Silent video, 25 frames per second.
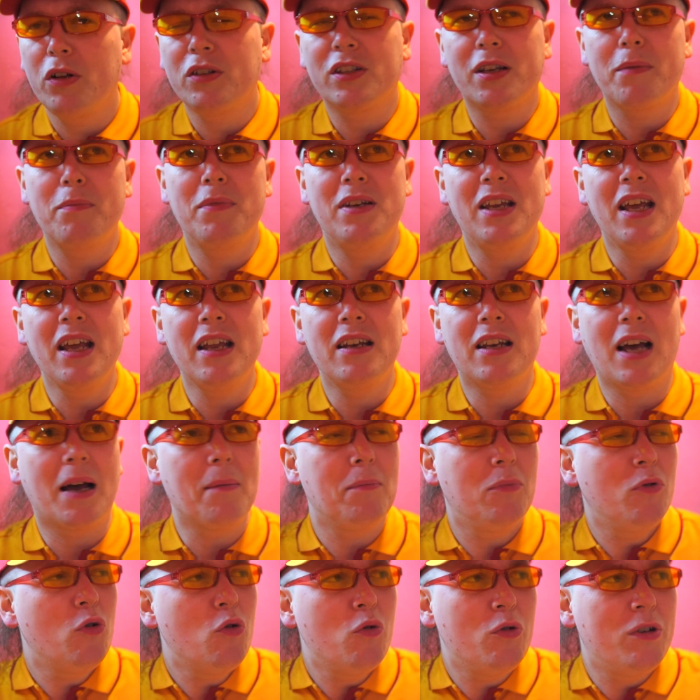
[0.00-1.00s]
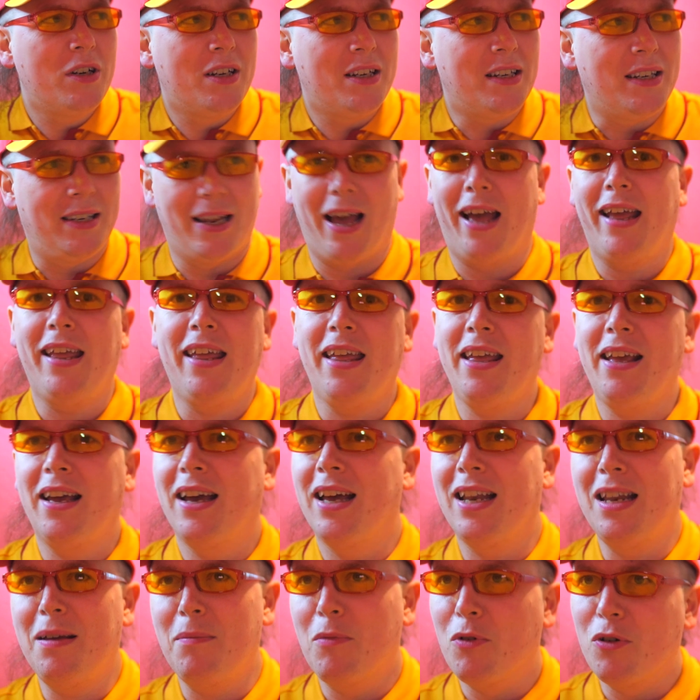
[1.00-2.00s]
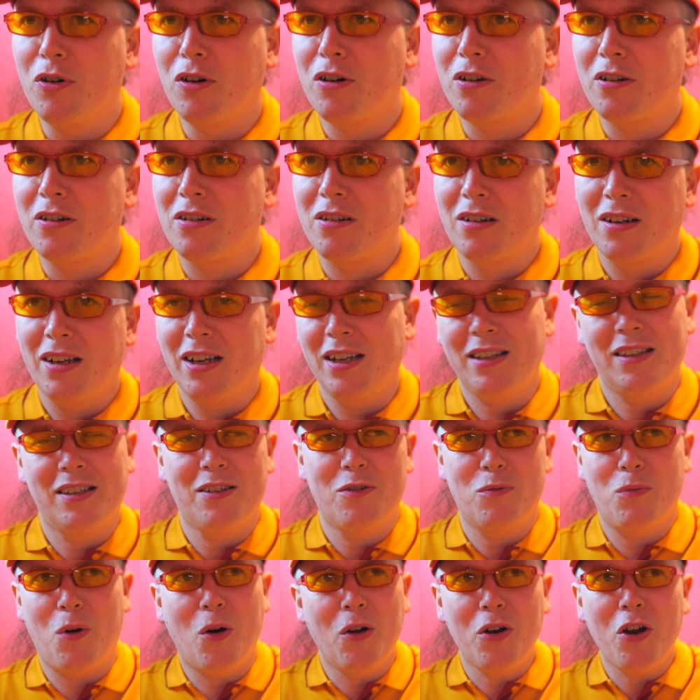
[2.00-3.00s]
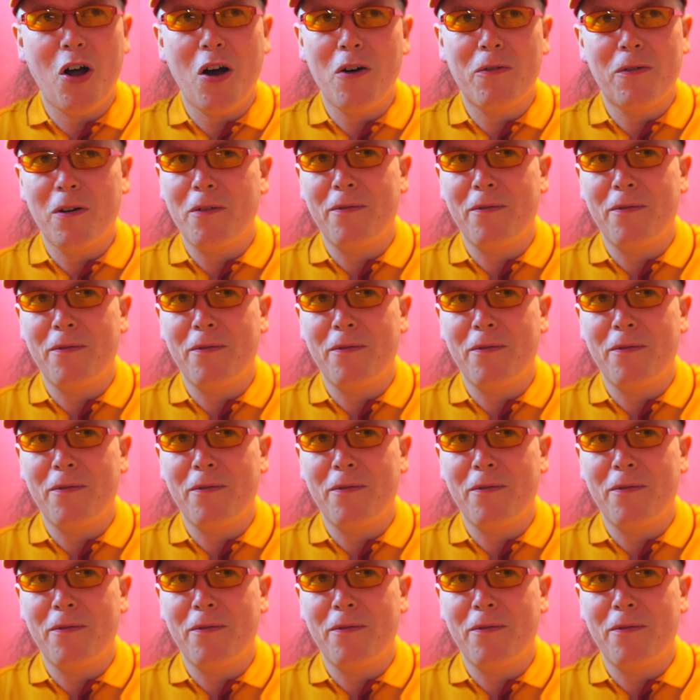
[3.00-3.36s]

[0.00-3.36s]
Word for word: once I'm dead, I'm no dying anymore. It's a one-off